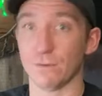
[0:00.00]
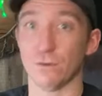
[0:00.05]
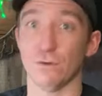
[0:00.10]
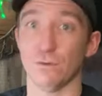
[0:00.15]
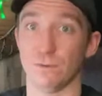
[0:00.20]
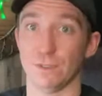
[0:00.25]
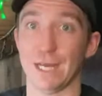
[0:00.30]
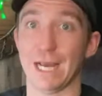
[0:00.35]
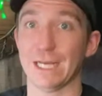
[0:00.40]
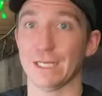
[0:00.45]
and
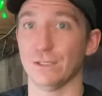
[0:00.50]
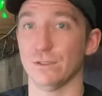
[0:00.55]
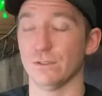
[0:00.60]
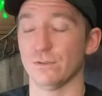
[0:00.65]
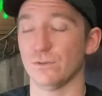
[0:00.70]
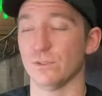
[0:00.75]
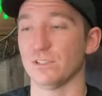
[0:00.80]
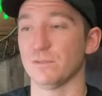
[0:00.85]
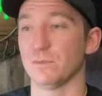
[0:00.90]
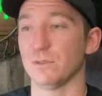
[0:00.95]
hopefully I can do this
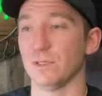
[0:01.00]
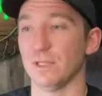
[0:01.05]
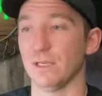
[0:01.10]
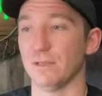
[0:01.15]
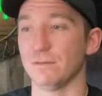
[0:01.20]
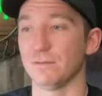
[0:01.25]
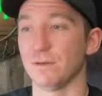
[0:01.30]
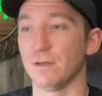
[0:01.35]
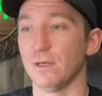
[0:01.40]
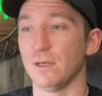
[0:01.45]
for the rest of my
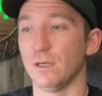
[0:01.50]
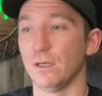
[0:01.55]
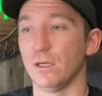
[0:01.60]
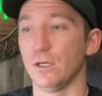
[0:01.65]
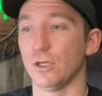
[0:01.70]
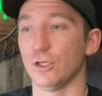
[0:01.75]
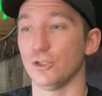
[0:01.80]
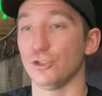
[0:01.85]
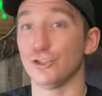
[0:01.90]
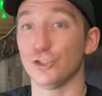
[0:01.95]
life, you
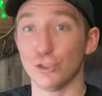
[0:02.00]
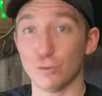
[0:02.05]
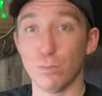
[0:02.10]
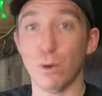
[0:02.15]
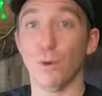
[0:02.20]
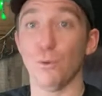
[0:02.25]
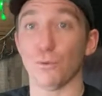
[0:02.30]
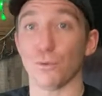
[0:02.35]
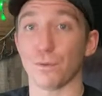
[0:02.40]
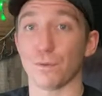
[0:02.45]
should do
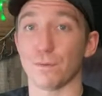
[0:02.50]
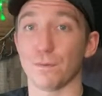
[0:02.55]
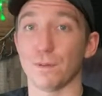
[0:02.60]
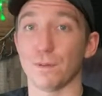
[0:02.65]
both.